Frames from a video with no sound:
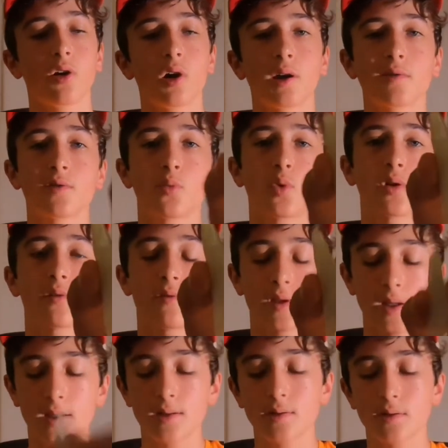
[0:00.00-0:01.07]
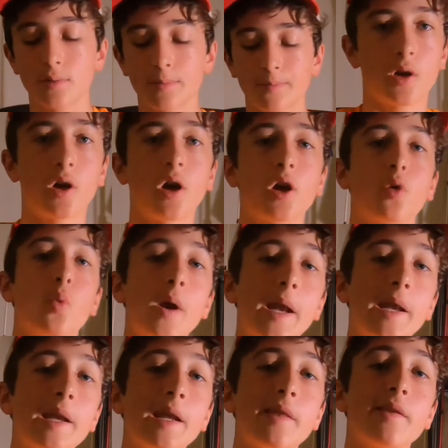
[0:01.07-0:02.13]
I'll give them one of these on a
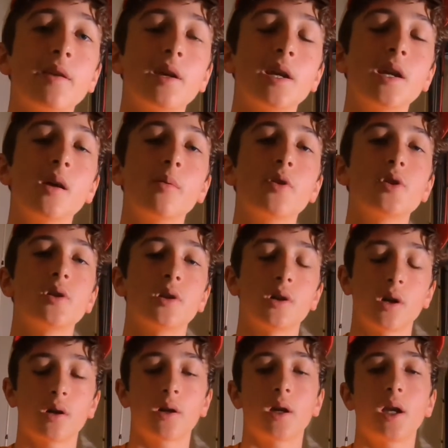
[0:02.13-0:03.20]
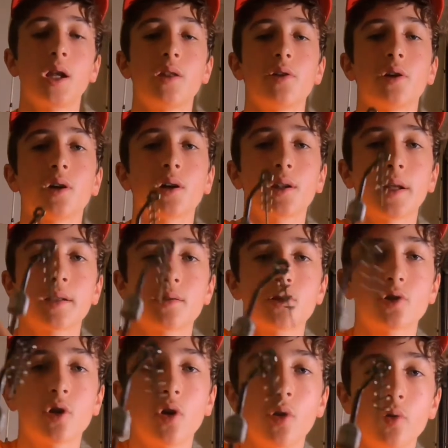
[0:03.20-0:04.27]
weighted EWG hook, either like
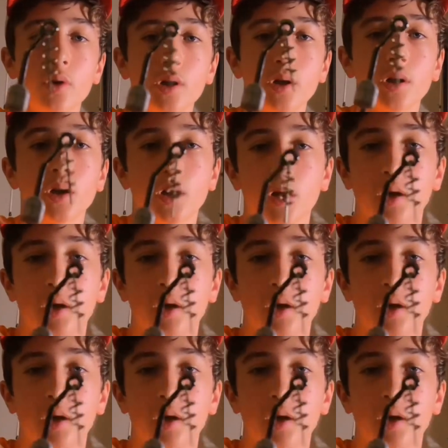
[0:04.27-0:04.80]
this Owner